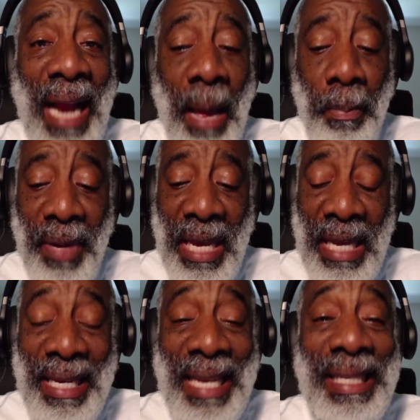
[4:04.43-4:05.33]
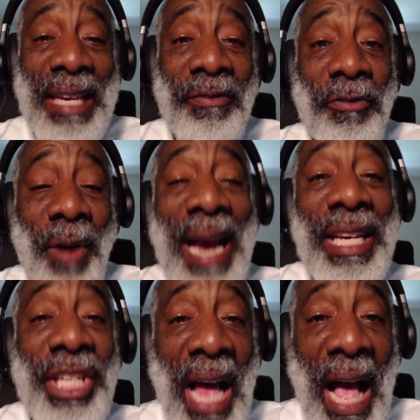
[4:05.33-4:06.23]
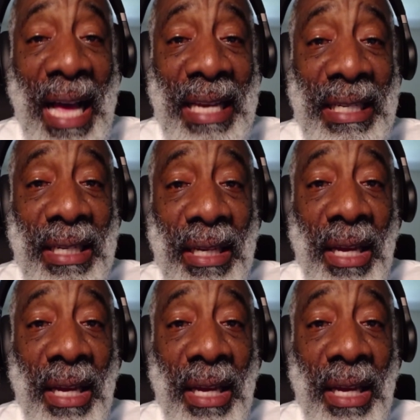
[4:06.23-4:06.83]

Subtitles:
I'm being disenfranchised